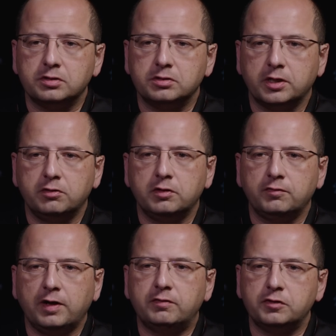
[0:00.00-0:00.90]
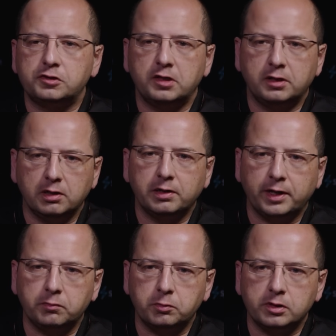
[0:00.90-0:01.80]
generative adversarial
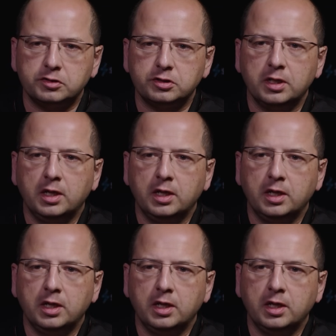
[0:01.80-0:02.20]
networks.